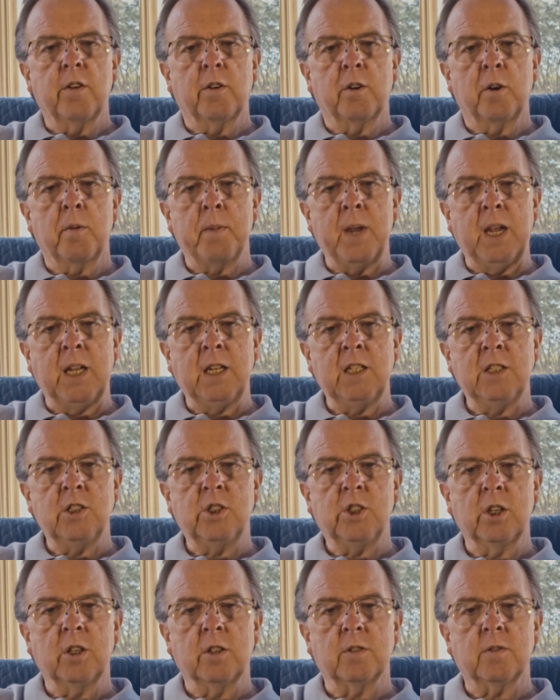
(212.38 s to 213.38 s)
The
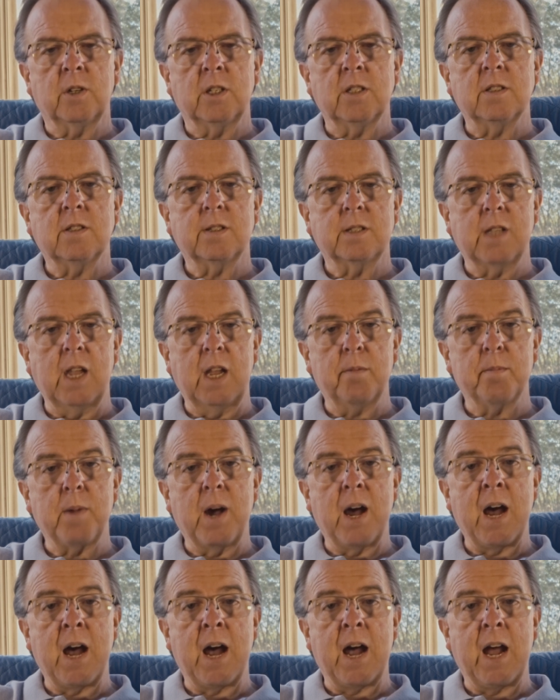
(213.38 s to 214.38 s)
remaining children stayed
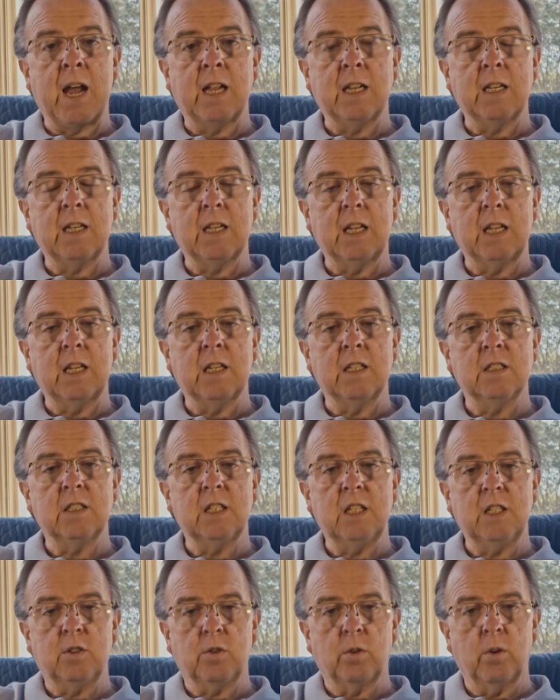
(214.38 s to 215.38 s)
behind in
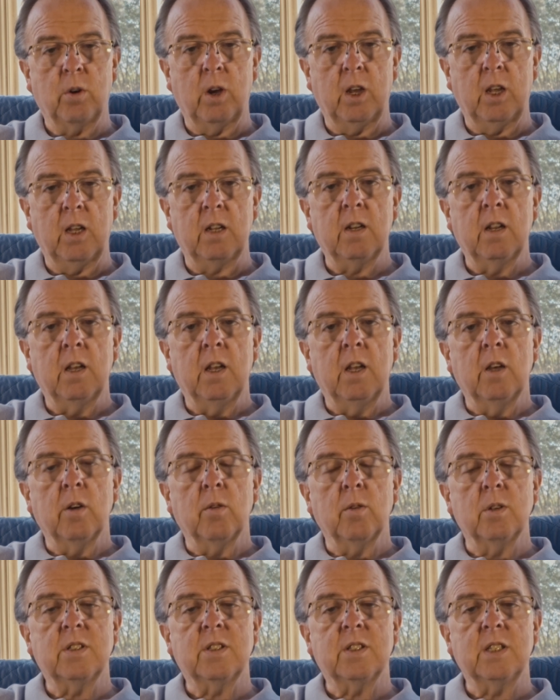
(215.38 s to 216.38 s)
Detroit
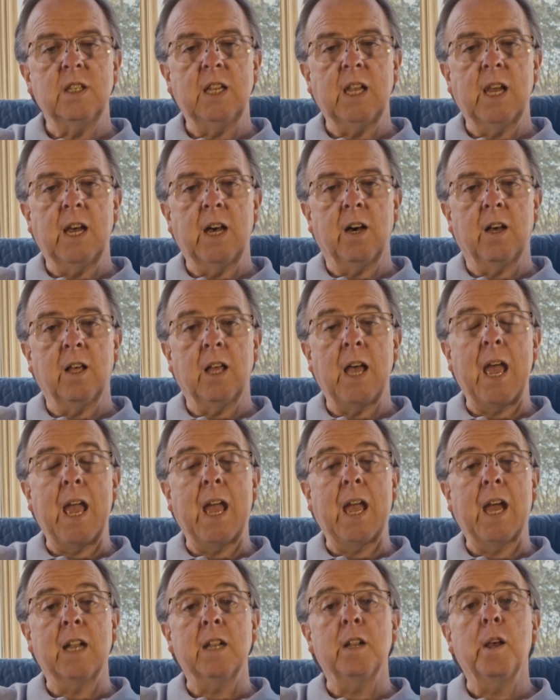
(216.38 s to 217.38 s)
with C.L.
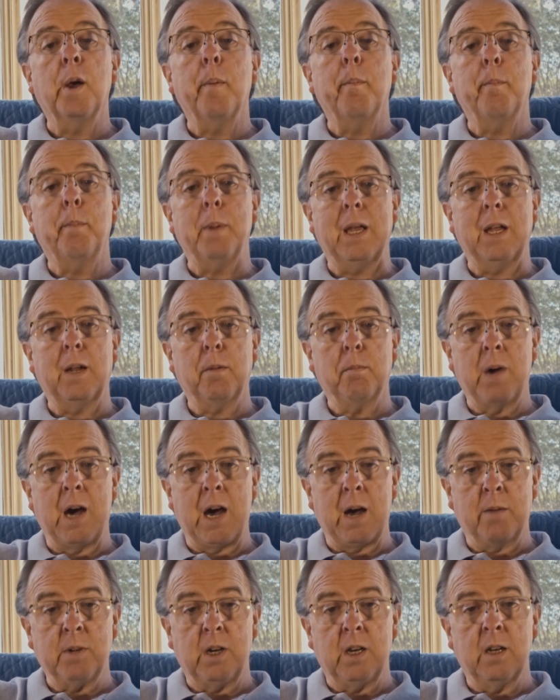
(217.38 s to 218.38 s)
and Big
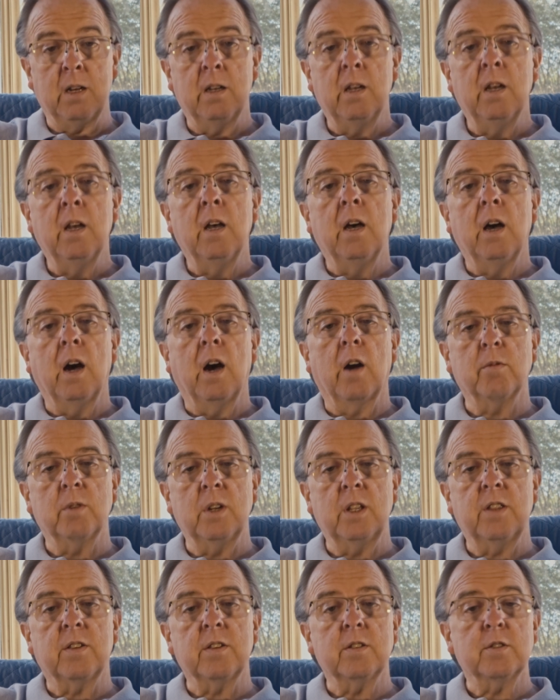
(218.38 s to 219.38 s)
Mama,
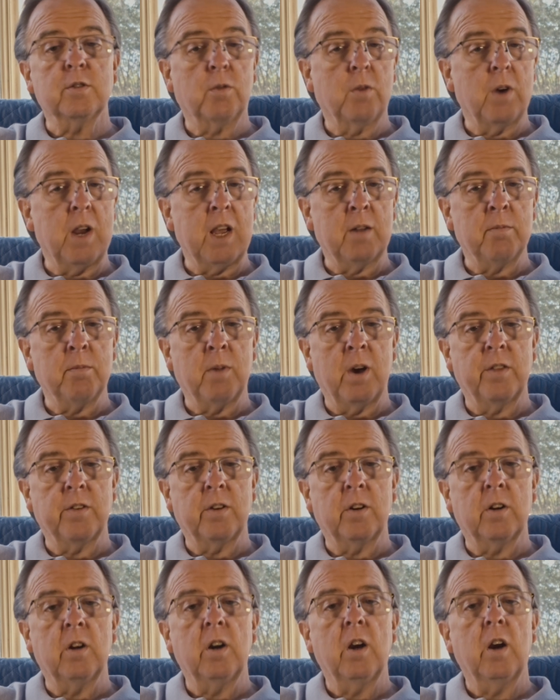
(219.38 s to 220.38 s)
Aretha's
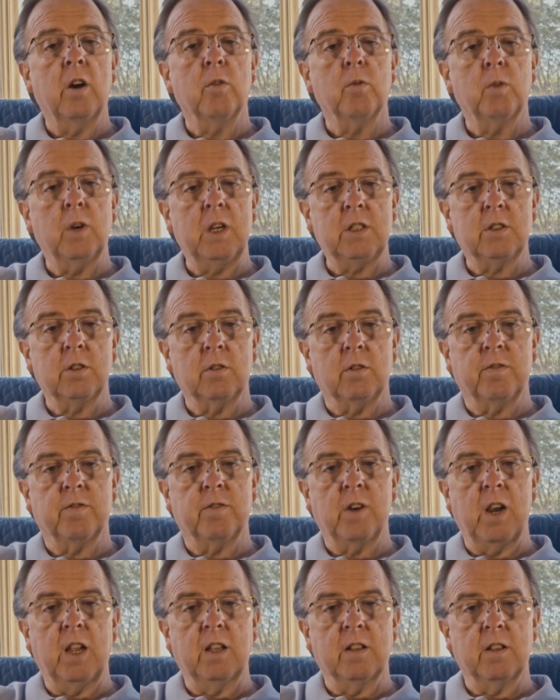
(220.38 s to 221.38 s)
grandmother, Rachel
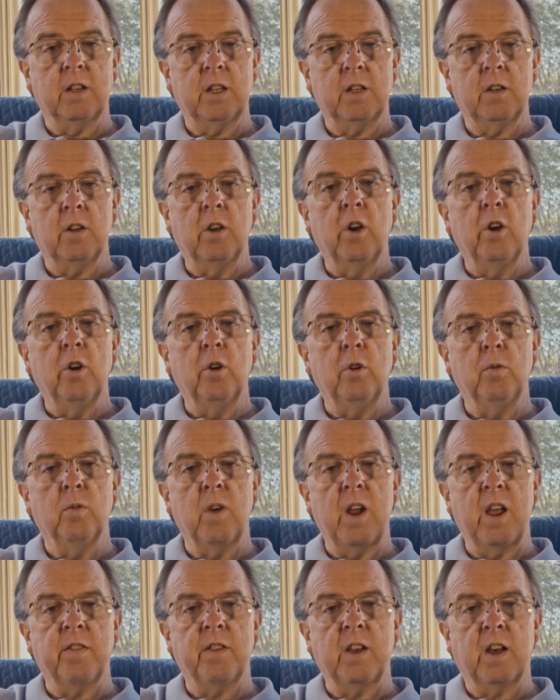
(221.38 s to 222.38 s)
Franklin, who
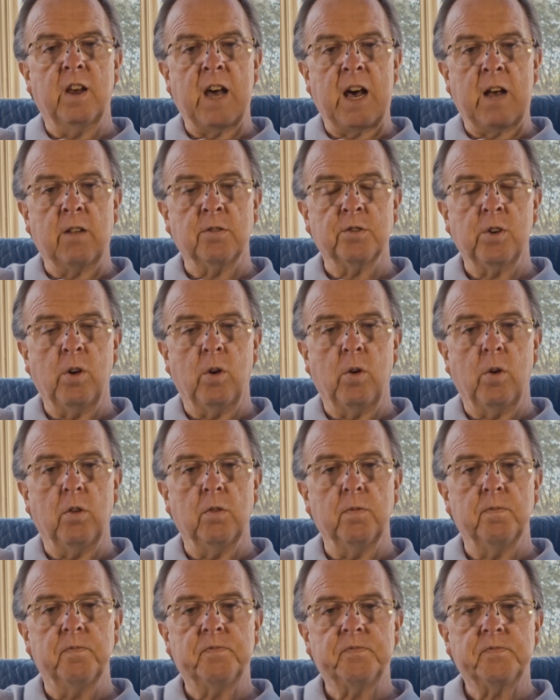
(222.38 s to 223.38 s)
ran the
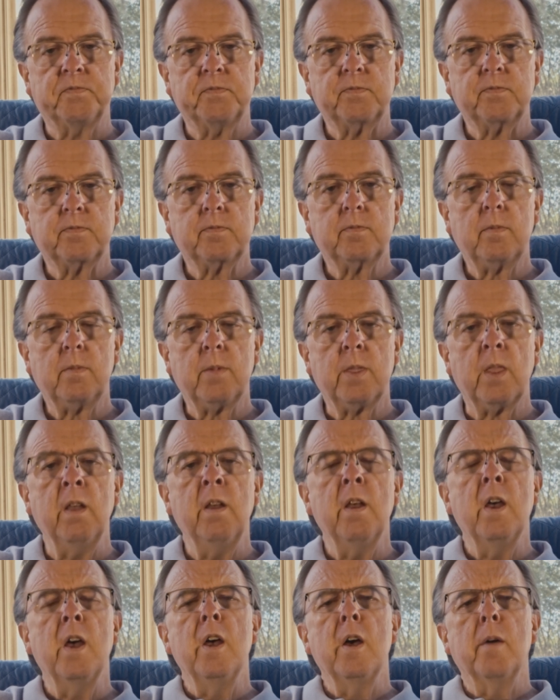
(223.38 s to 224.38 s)
household.
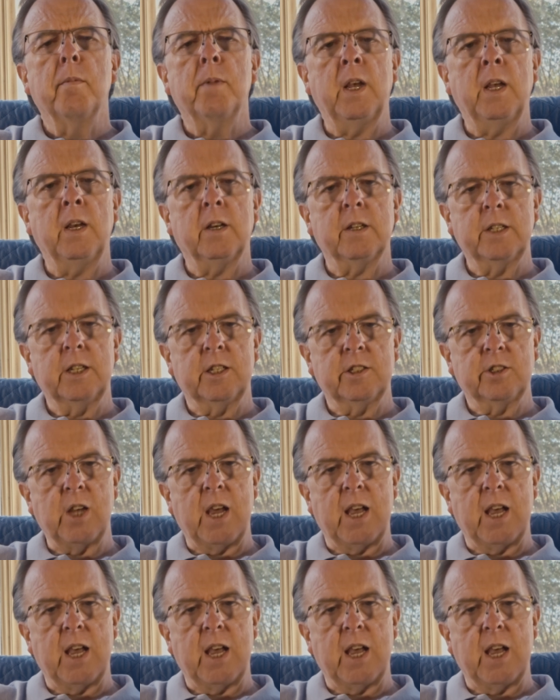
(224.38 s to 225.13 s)
Mahalia